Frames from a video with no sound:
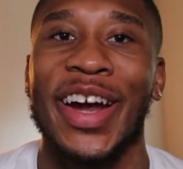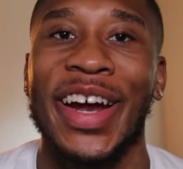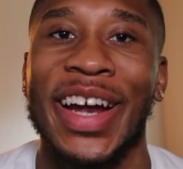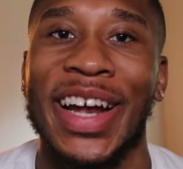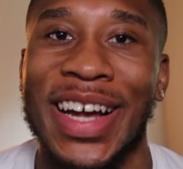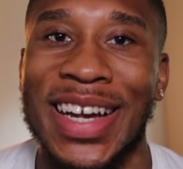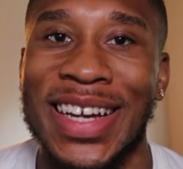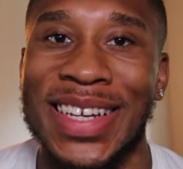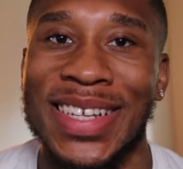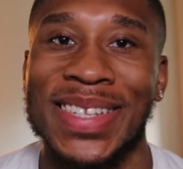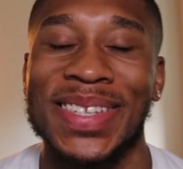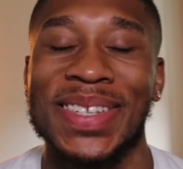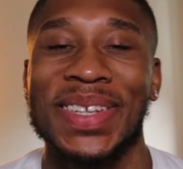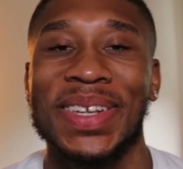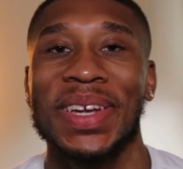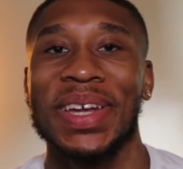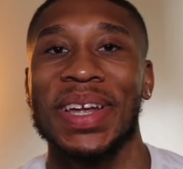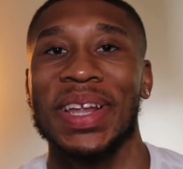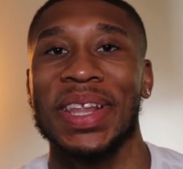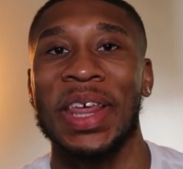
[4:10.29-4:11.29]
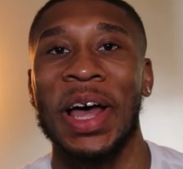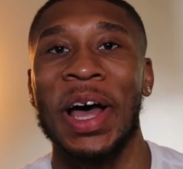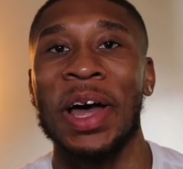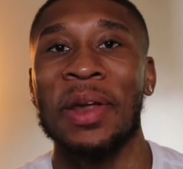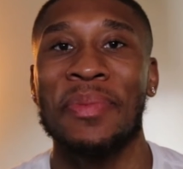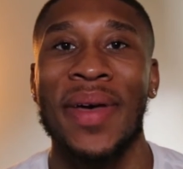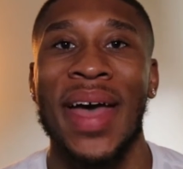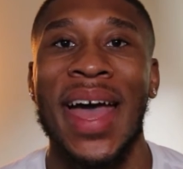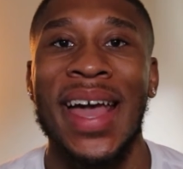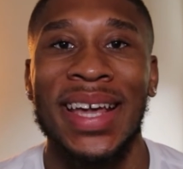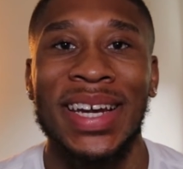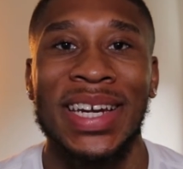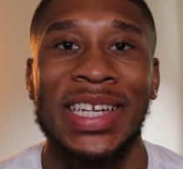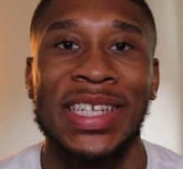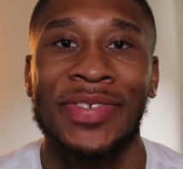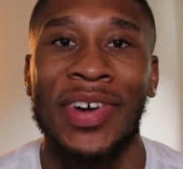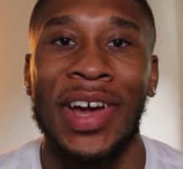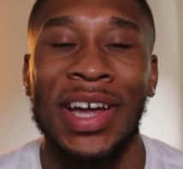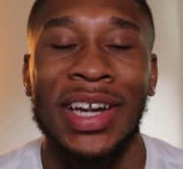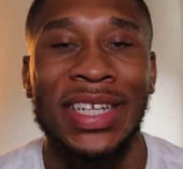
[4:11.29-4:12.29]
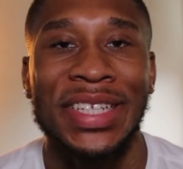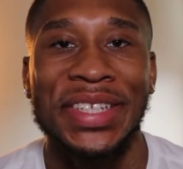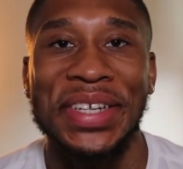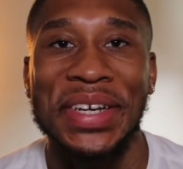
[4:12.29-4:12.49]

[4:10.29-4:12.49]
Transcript: Alright guys, the unpacking is finally